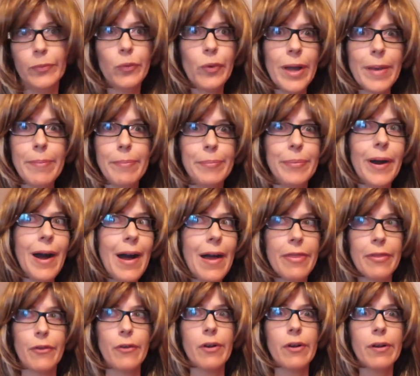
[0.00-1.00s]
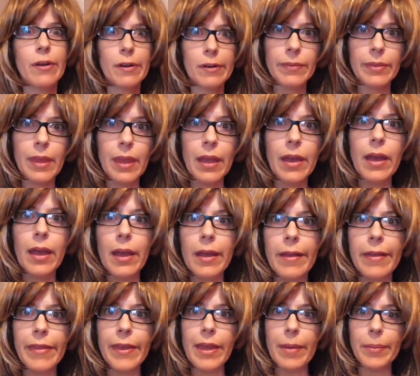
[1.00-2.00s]
Why bother?
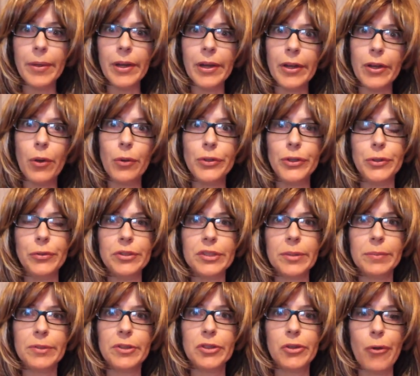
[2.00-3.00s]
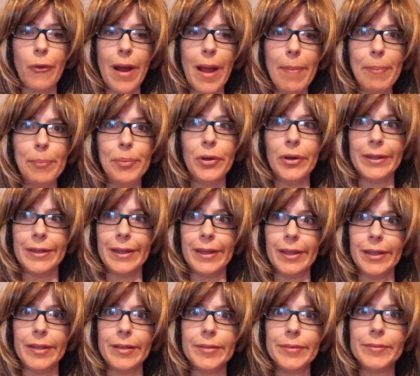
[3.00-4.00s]
I think I'm gonna go do some
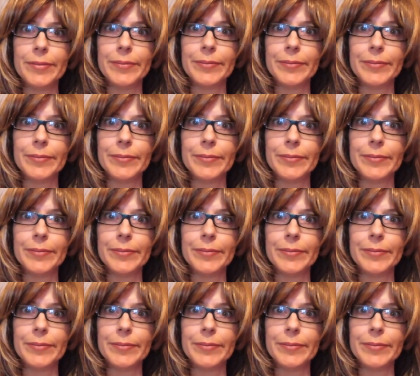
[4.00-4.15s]
scrapbooking.